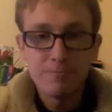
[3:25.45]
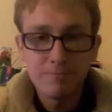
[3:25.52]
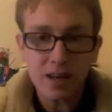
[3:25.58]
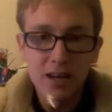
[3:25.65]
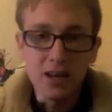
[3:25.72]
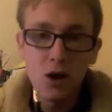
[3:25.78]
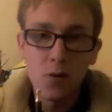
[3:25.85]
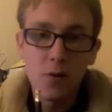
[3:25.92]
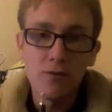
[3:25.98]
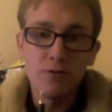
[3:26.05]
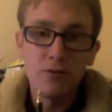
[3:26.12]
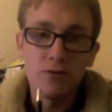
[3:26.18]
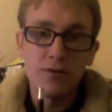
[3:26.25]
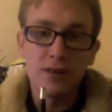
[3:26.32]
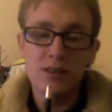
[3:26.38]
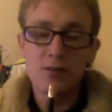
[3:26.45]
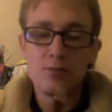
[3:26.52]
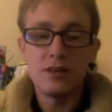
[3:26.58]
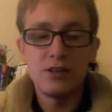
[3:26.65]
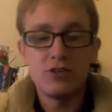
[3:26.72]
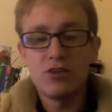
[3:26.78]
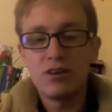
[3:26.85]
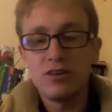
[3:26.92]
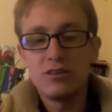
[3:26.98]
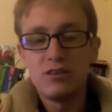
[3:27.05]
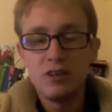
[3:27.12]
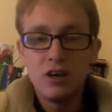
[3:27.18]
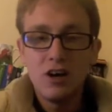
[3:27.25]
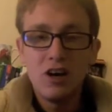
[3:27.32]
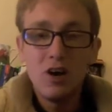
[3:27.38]
Any RY4 fans, please try and
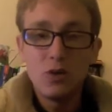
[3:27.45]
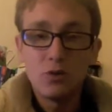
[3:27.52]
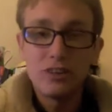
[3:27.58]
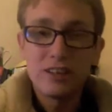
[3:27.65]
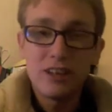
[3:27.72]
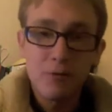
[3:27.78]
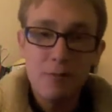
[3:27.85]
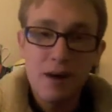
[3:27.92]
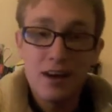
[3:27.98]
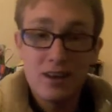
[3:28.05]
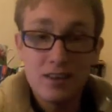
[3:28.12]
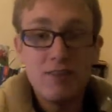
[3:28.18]
hold yourself back.